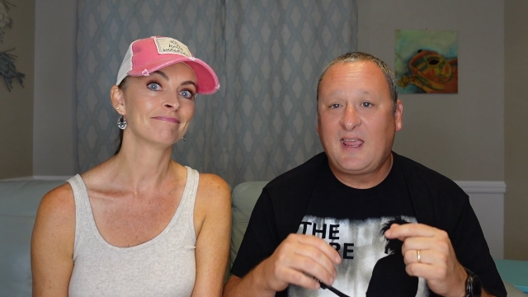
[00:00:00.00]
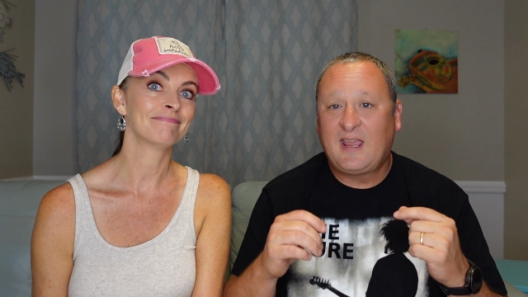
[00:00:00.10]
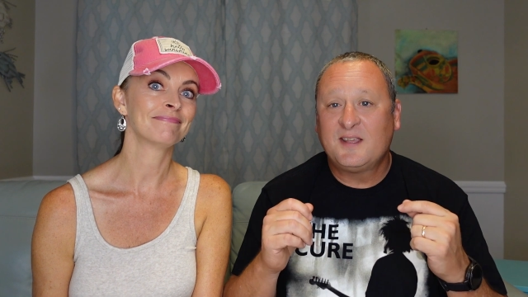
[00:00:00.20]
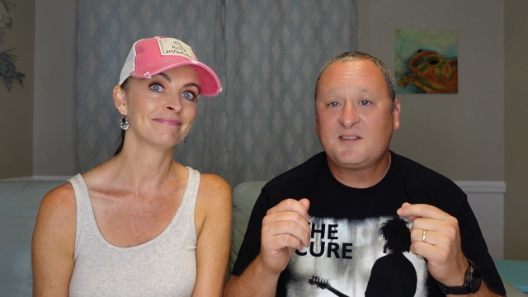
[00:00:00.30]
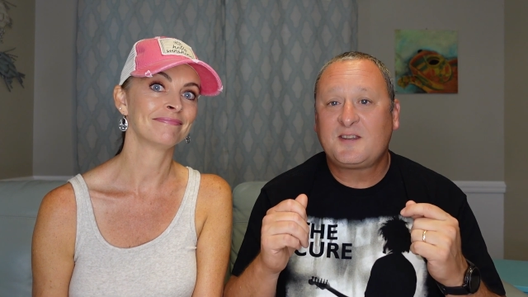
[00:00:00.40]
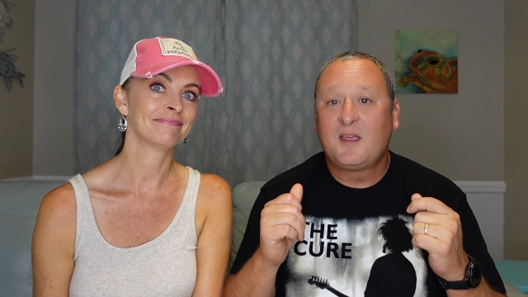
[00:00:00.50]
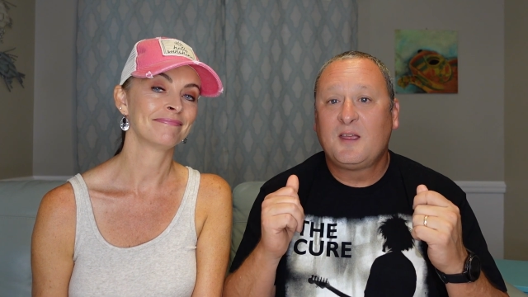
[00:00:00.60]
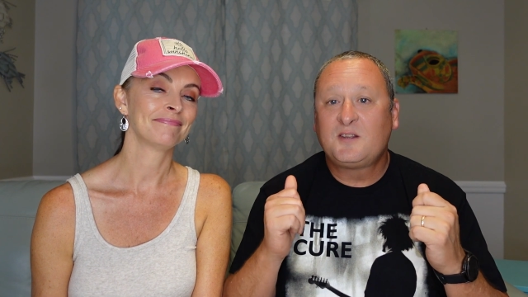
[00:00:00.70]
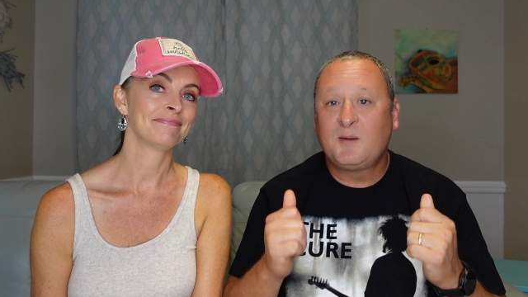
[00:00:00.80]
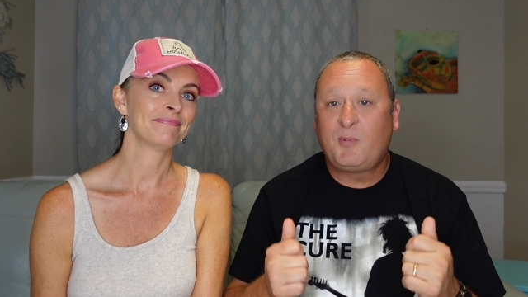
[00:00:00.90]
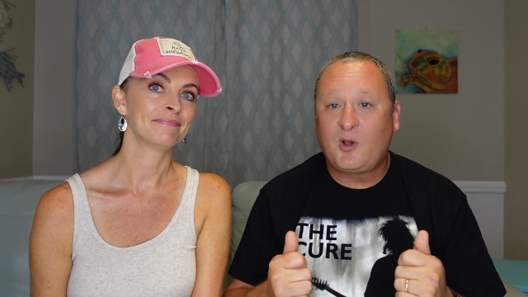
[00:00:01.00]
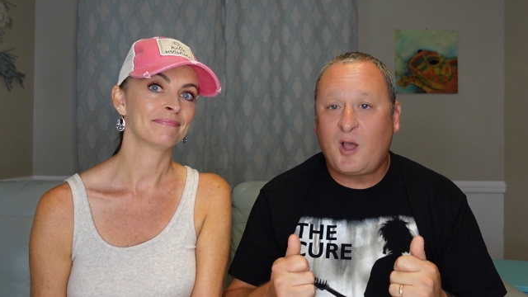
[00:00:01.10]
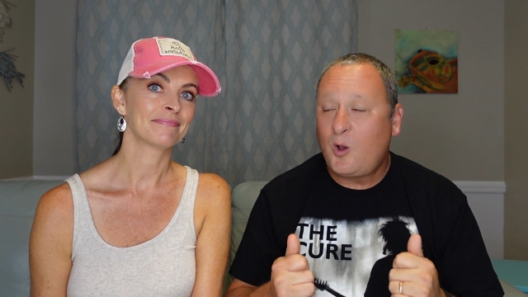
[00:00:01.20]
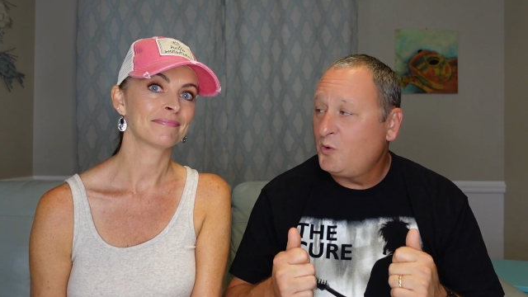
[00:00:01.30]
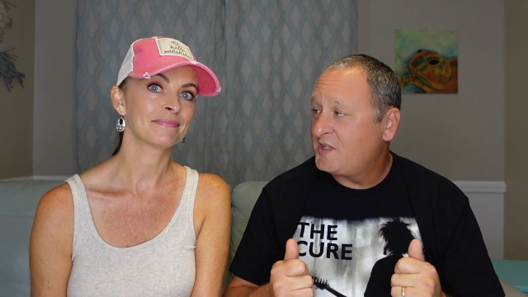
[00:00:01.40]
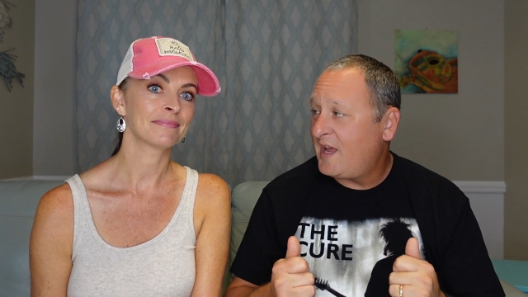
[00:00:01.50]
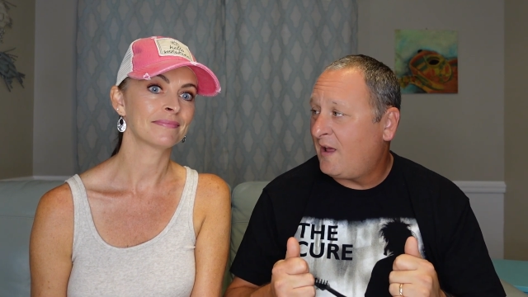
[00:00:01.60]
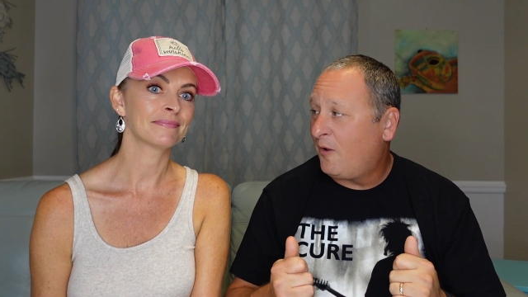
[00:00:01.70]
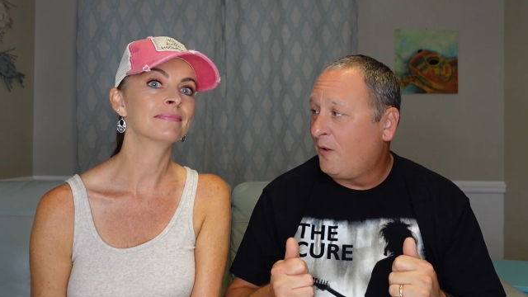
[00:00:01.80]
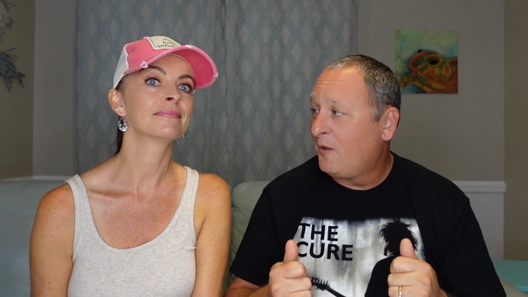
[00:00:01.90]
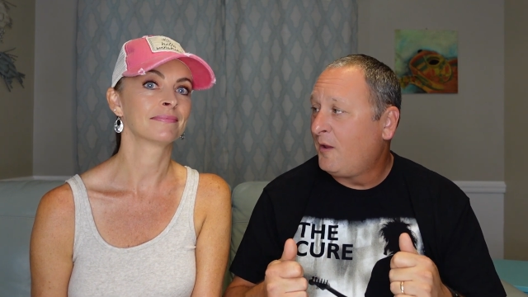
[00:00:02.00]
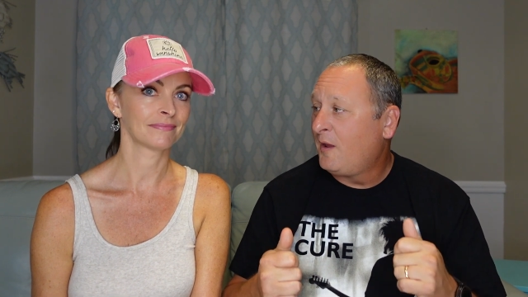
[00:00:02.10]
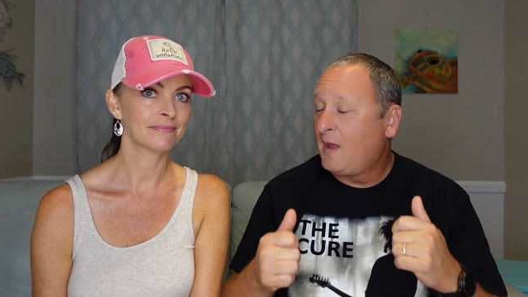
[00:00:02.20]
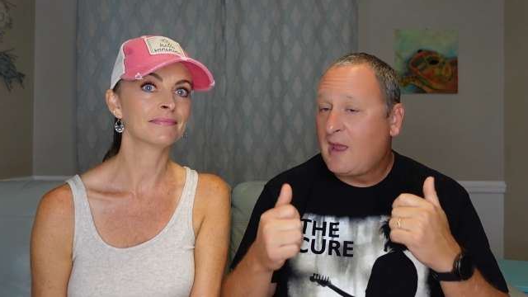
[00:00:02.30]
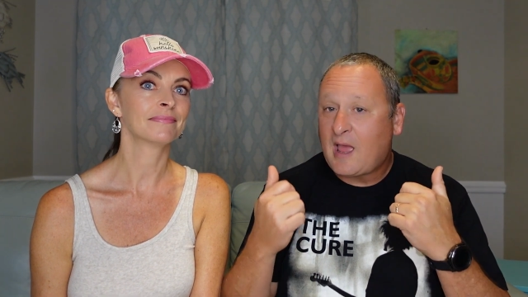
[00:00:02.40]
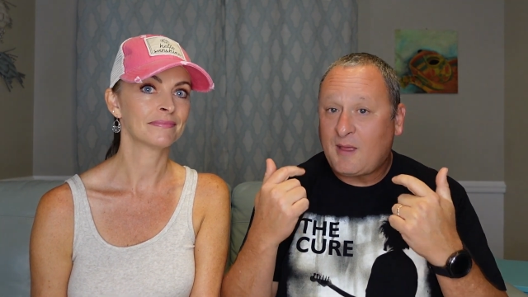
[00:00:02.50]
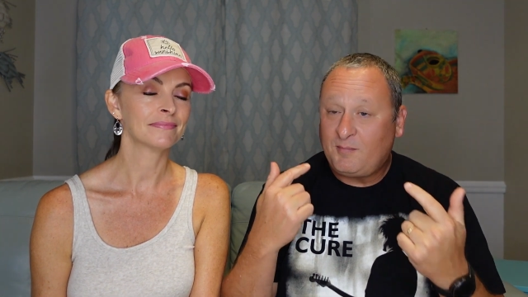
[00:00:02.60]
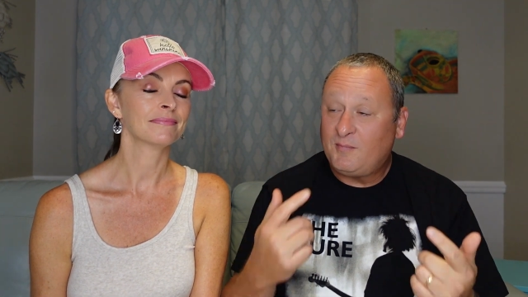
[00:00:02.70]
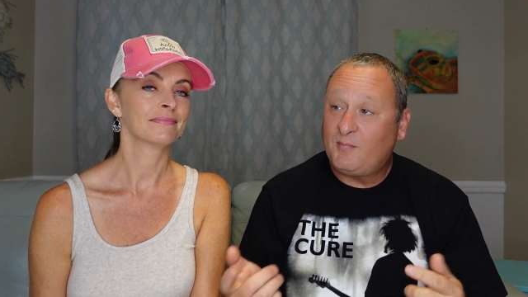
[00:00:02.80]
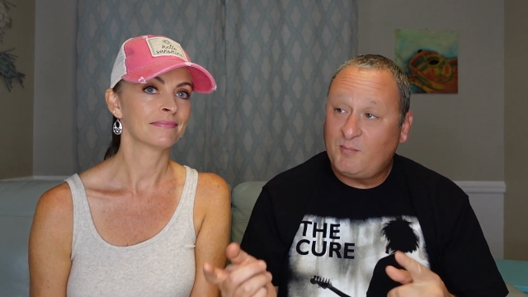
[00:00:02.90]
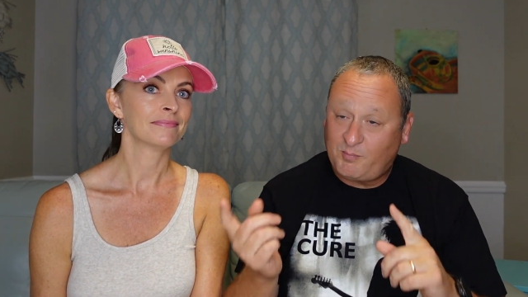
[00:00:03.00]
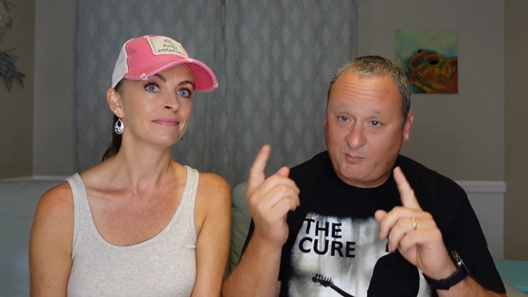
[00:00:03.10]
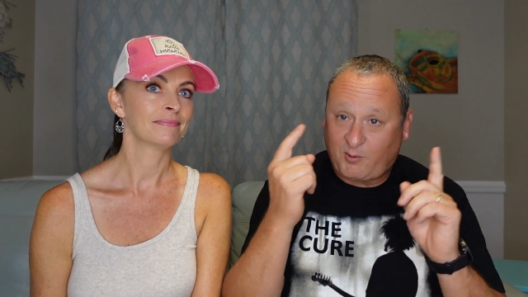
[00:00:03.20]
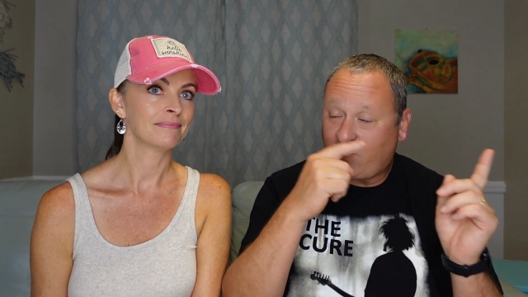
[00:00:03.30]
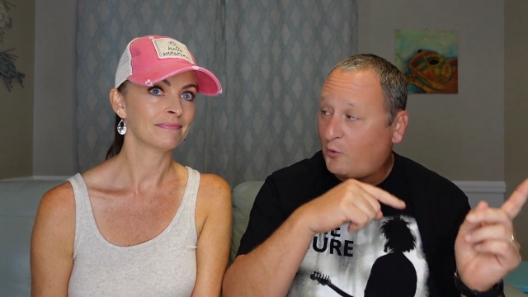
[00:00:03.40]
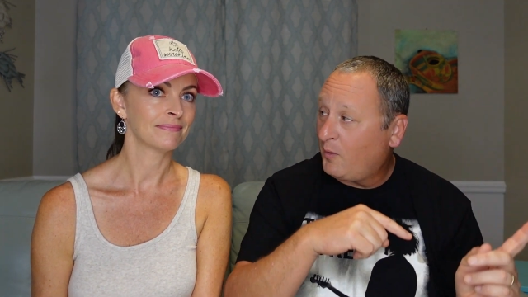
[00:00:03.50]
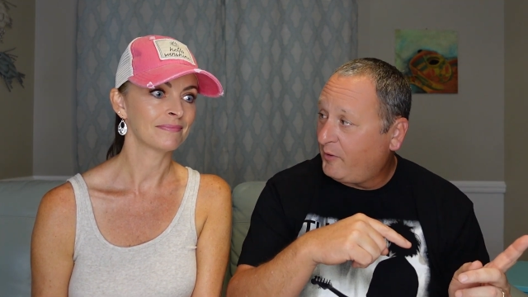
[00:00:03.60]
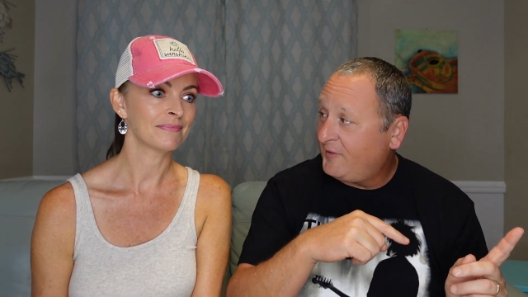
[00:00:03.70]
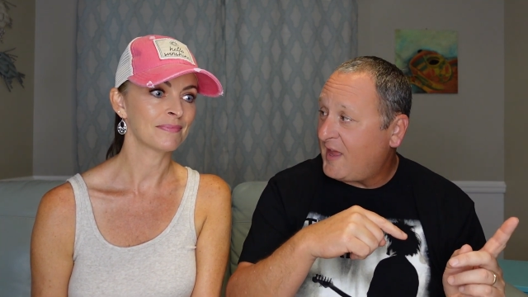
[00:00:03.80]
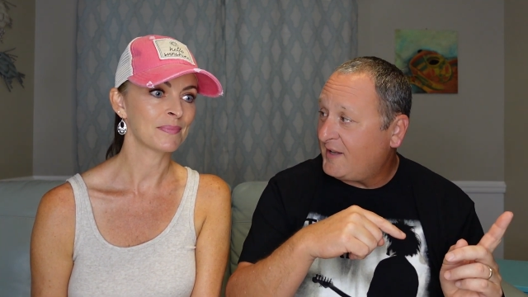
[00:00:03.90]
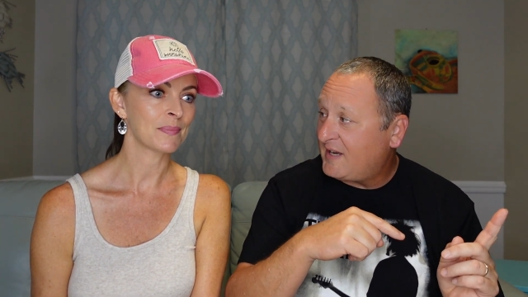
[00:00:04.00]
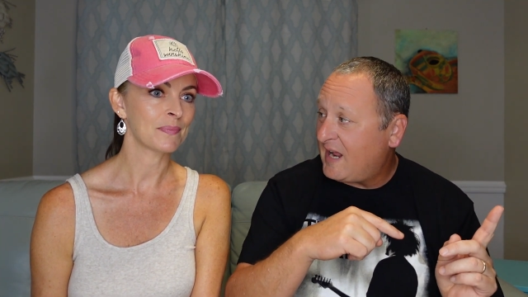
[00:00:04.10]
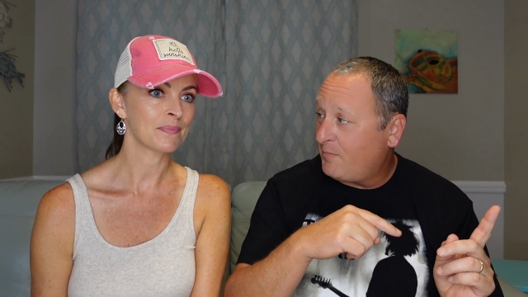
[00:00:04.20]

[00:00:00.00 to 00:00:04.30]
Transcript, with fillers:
Speaker 1: is to book a hotel, preferably that day